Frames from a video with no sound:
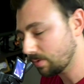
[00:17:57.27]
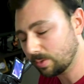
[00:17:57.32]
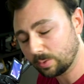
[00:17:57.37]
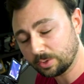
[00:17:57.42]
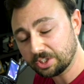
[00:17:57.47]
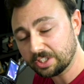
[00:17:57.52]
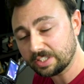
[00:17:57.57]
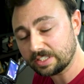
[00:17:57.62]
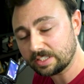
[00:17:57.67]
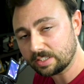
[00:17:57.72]

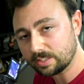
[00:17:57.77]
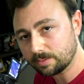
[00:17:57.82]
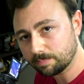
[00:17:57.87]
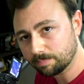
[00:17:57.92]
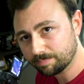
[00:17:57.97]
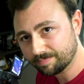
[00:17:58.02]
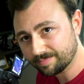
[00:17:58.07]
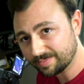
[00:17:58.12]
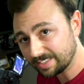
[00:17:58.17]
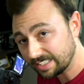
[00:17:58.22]
which is
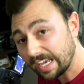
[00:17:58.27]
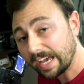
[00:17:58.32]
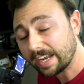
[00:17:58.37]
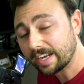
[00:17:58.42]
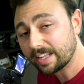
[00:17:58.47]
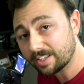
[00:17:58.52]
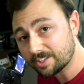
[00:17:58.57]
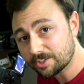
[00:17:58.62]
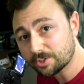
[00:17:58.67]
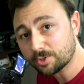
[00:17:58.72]

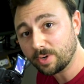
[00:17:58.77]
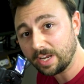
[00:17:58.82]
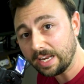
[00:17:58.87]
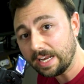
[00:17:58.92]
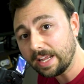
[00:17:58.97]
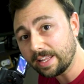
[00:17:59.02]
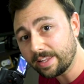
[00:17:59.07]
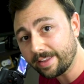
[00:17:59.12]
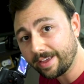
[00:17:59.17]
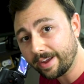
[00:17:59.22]
getting the
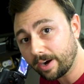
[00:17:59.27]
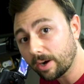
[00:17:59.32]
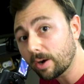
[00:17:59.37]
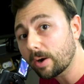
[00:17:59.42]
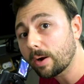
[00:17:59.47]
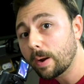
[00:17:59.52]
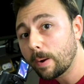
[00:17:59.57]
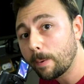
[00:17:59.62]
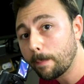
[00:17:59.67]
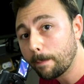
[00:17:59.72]
screen in
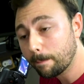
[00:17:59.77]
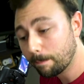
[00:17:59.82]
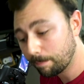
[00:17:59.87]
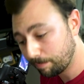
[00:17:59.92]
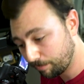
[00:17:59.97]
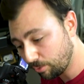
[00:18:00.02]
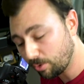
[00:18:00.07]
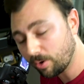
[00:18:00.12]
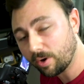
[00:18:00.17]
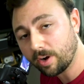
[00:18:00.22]
there
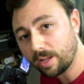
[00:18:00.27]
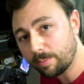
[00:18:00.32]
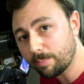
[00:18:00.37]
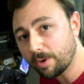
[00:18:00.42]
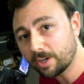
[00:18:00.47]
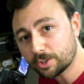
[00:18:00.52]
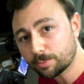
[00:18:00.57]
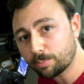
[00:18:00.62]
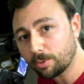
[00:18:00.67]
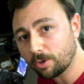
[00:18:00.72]
pretty
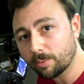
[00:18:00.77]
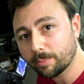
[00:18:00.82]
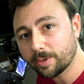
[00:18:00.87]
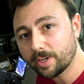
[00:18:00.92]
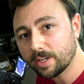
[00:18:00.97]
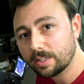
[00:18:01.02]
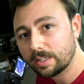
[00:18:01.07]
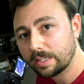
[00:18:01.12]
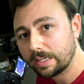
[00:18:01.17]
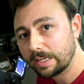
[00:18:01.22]
much
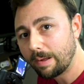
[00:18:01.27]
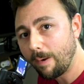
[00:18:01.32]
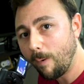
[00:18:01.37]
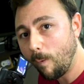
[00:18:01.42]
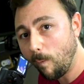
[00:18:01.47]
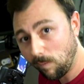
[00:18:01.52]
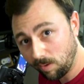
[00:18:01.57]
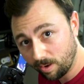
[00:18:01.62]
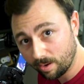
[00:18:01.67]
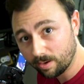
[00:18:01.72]
permanently.
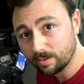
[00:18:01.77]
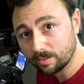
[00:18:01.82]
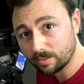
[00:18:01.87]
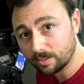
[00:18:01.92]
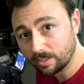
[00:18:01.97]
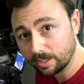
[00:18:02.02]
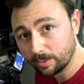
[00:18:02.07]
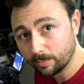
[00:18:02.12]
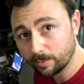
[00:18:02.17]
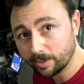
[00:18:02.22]

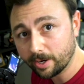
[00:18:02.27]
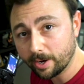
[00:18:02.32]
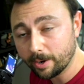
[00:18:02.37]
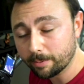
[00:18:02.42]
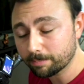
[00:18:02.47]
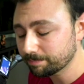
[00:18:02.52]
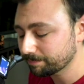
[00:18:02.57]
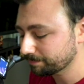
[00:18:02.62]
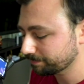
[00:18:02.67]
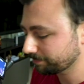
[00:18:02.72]
Here we go.